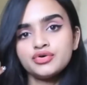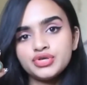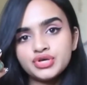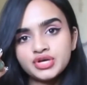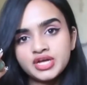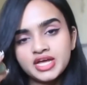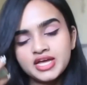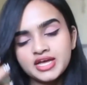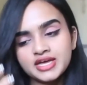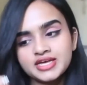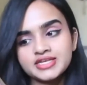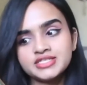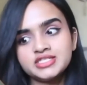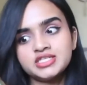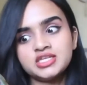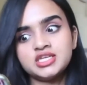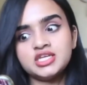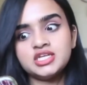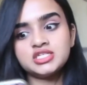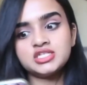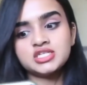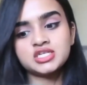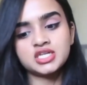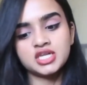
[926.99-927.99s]
you guys
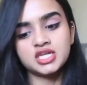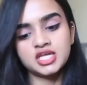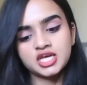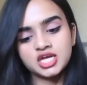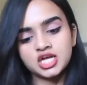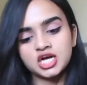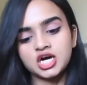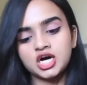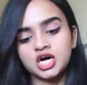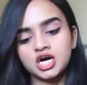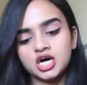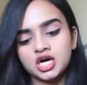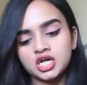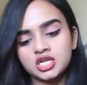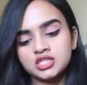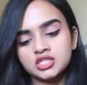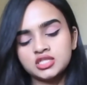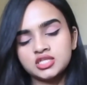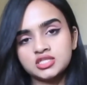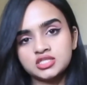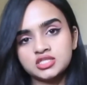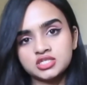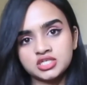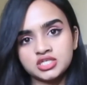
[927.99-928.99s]
need to click on
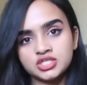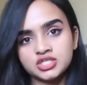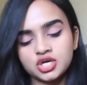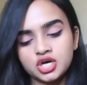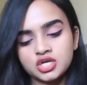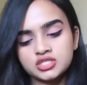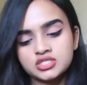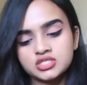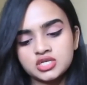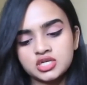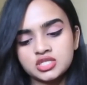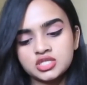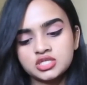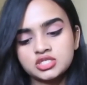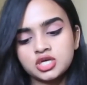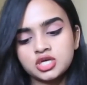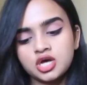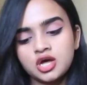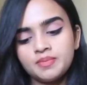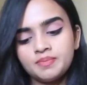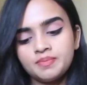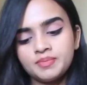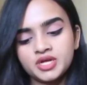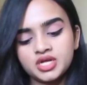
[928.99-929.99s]
the 3 dots on the
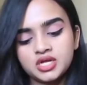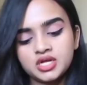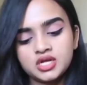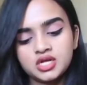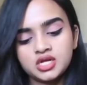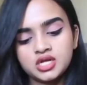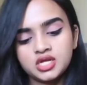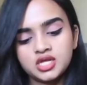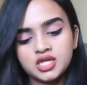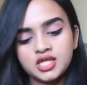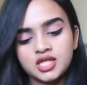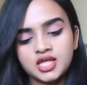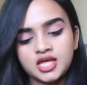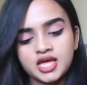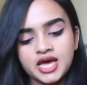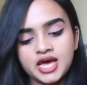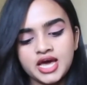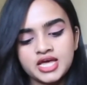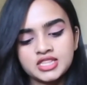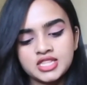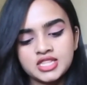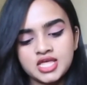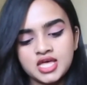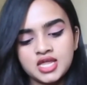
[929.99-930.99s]
top
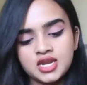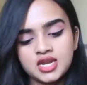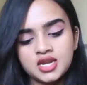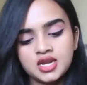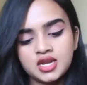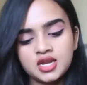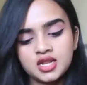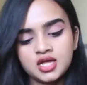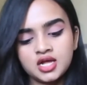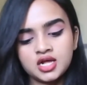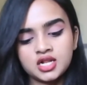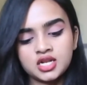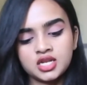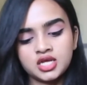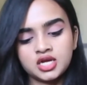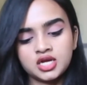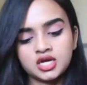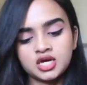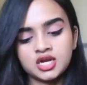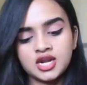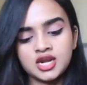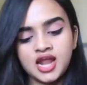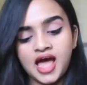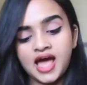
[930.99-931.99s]
and then click
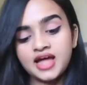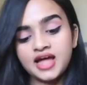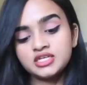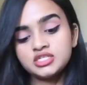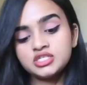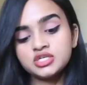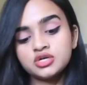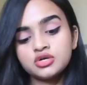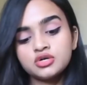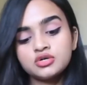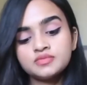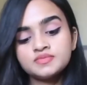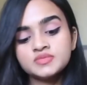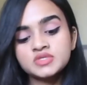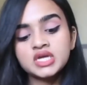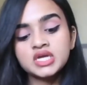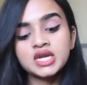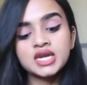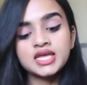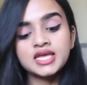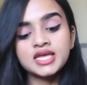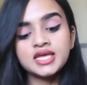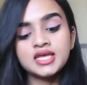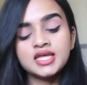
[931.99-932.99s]
on add to home
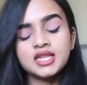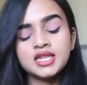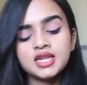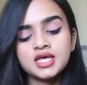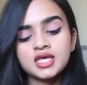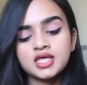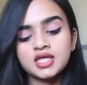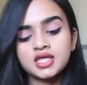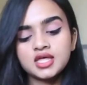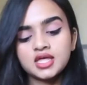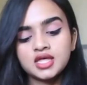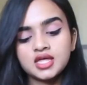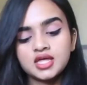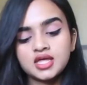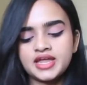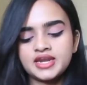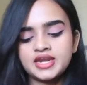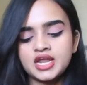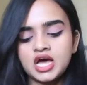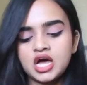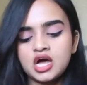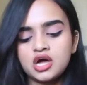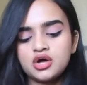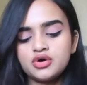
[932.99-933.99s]
screen.
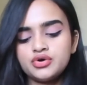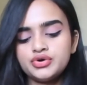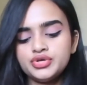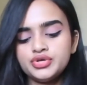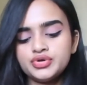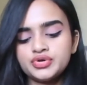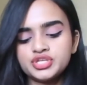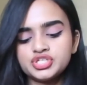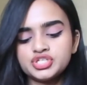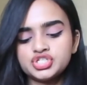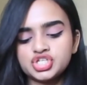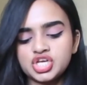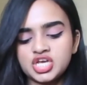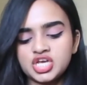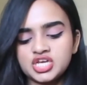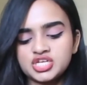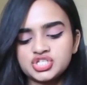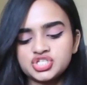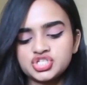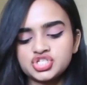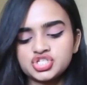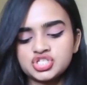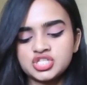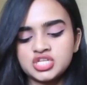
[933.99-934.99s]
And now you can
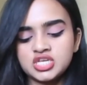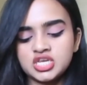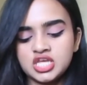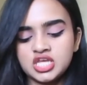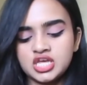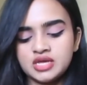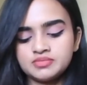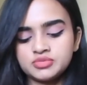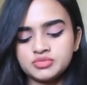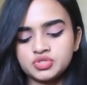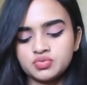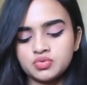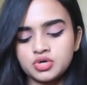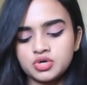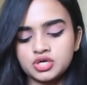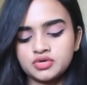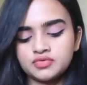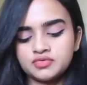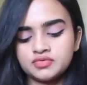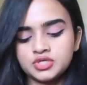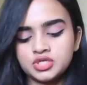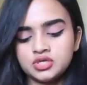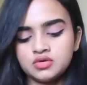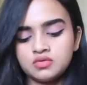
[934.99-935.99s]
change the name to
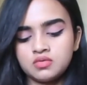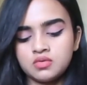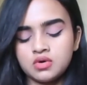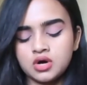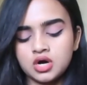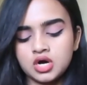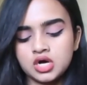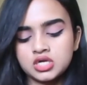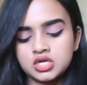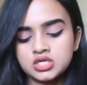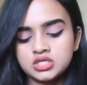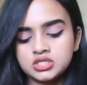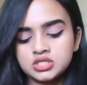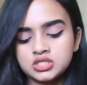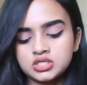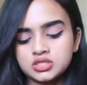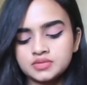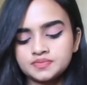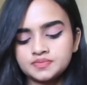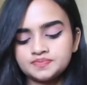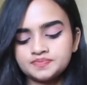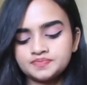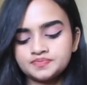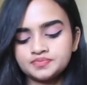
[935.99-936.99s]
whatever you want.
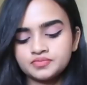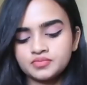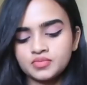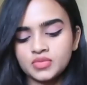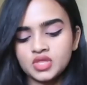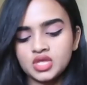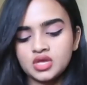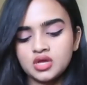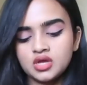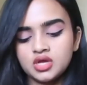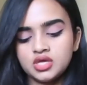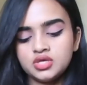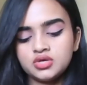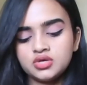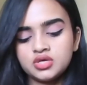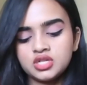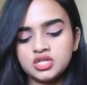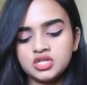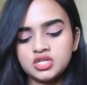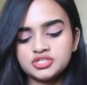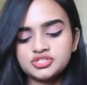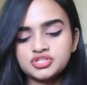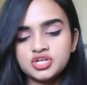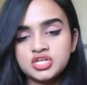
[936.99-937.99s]
You
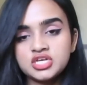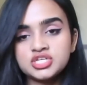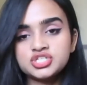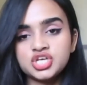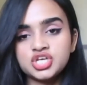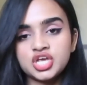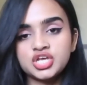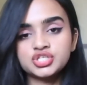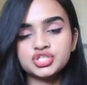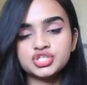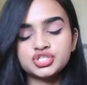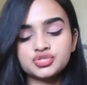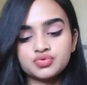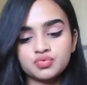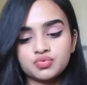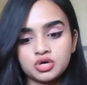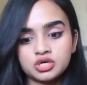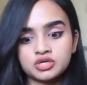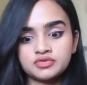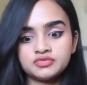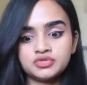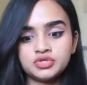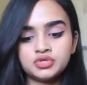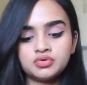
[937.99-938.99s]
can literally change it to
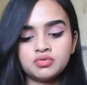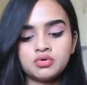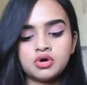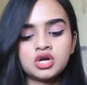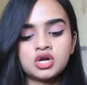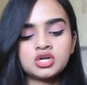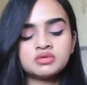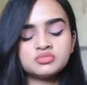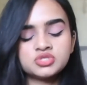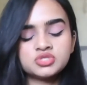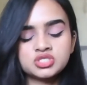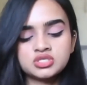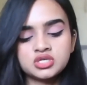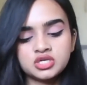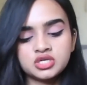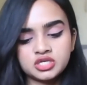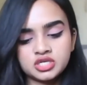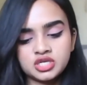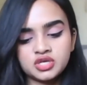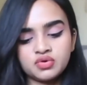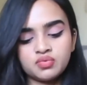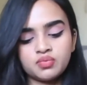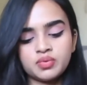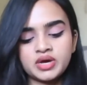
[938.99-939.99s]
whatever you want. I'm just going
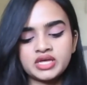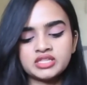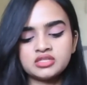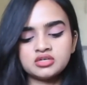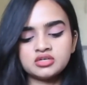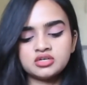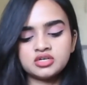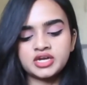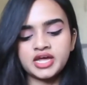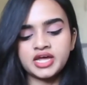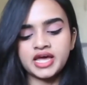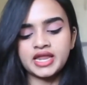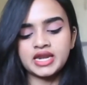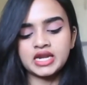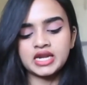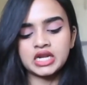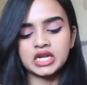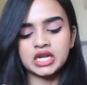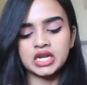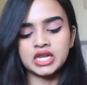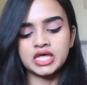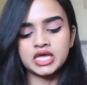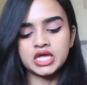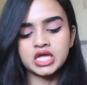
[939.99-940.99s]
to give weather
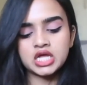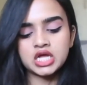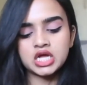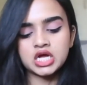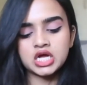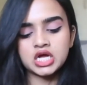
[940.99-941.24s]
and click